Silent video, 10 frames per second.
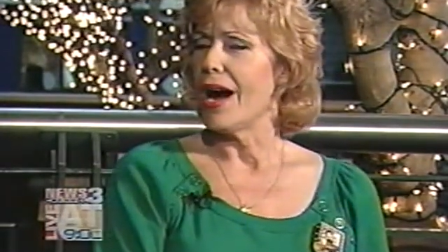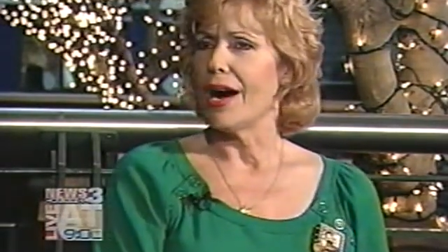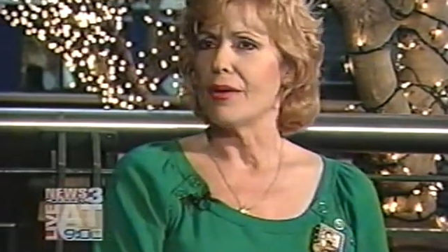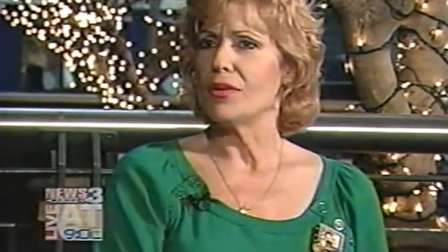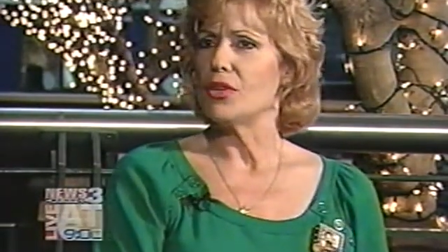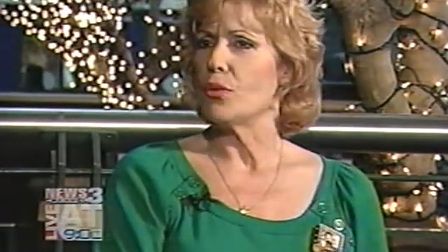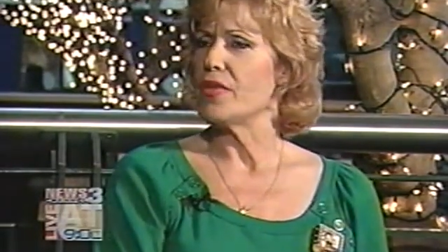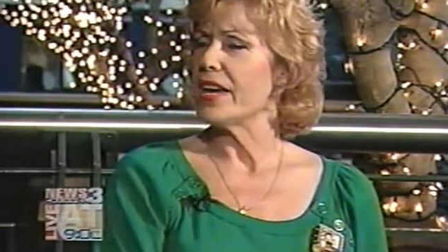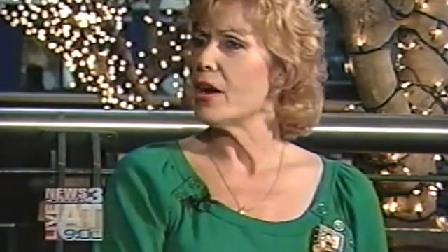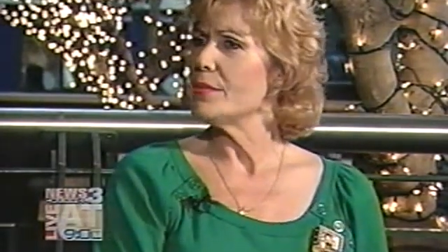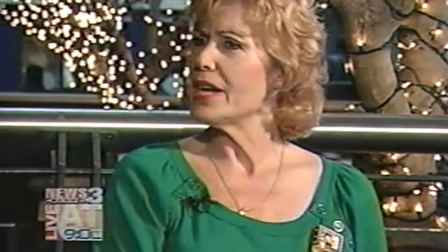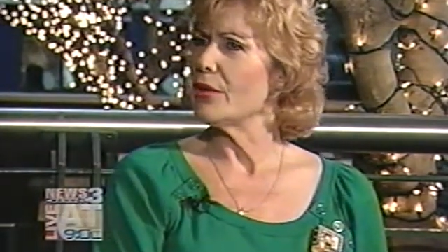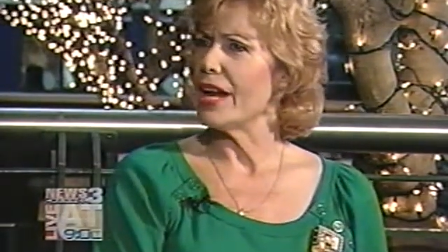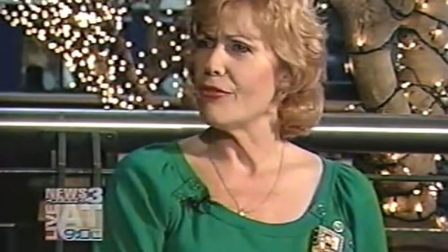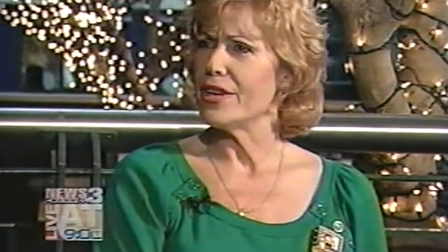uh, you know, they come
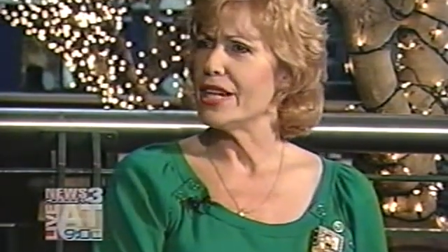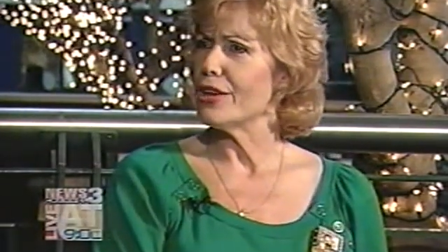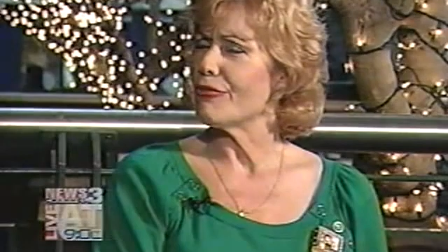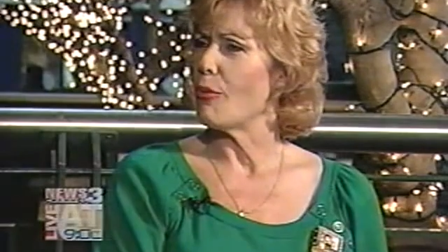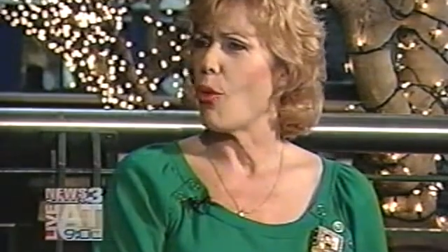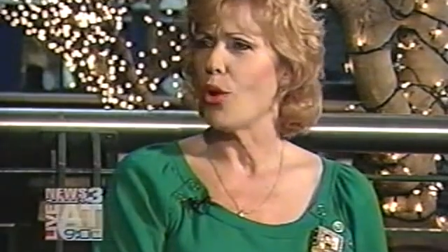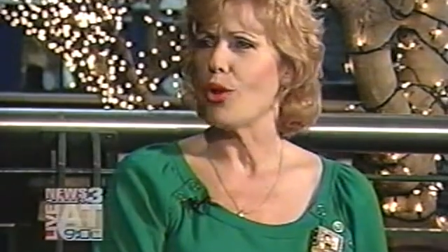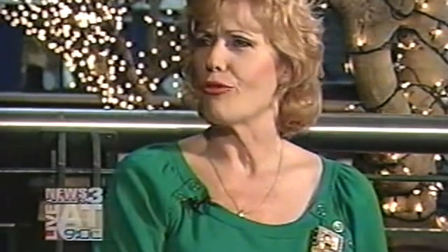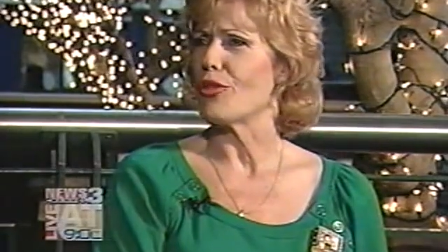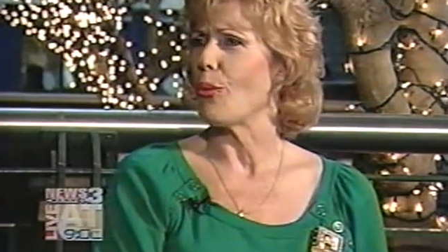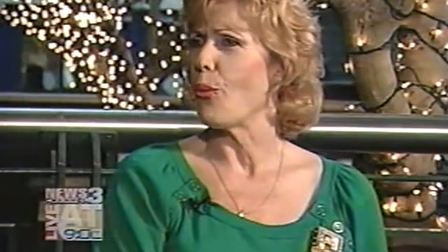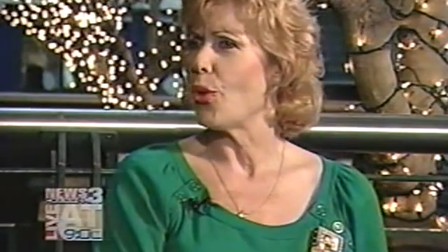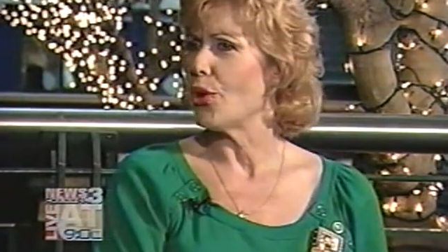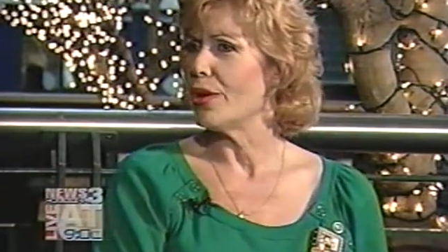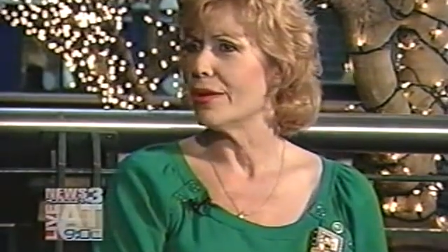down every year from all over the
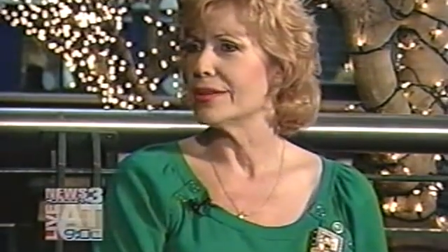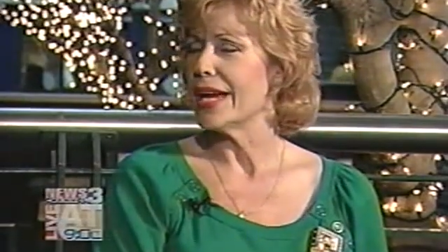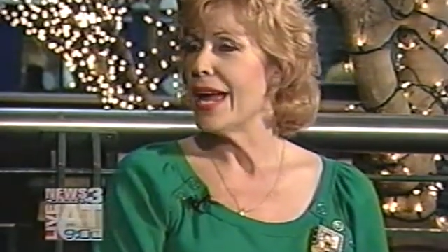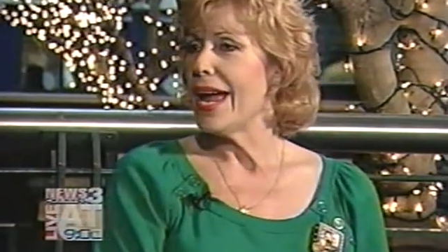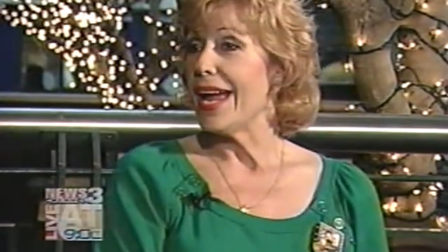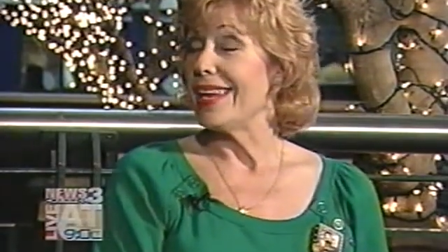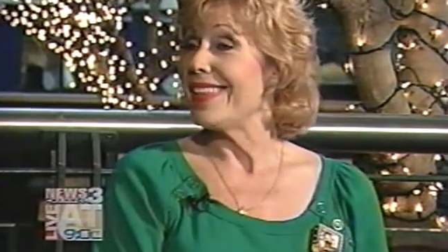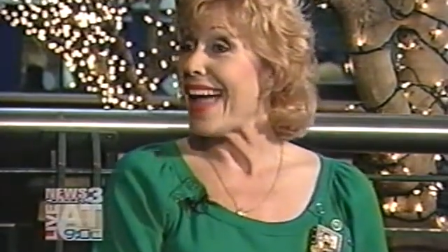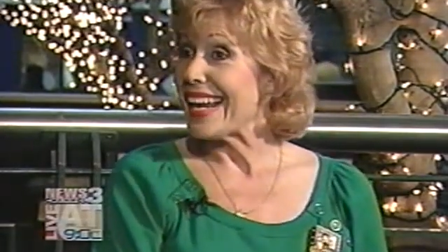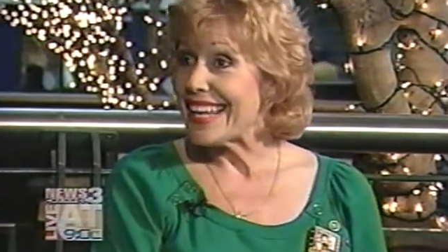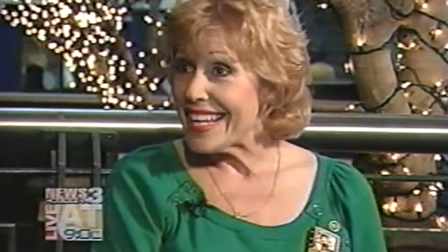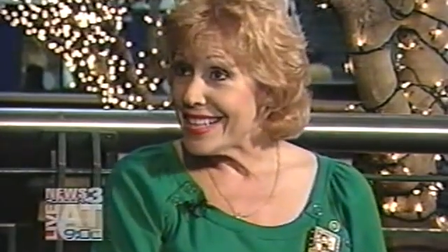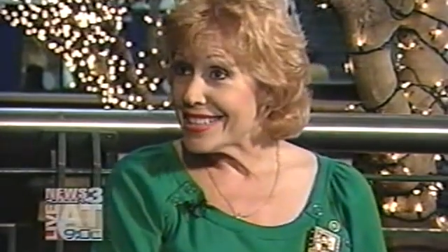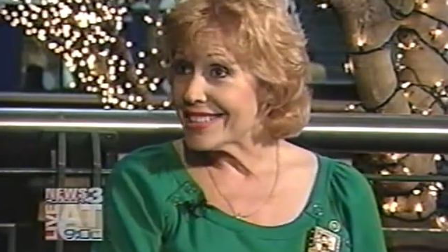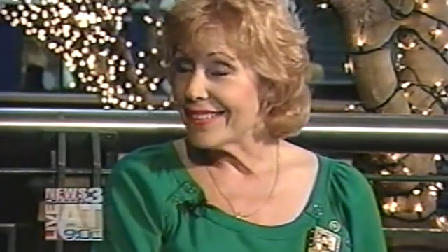world, and in that heat.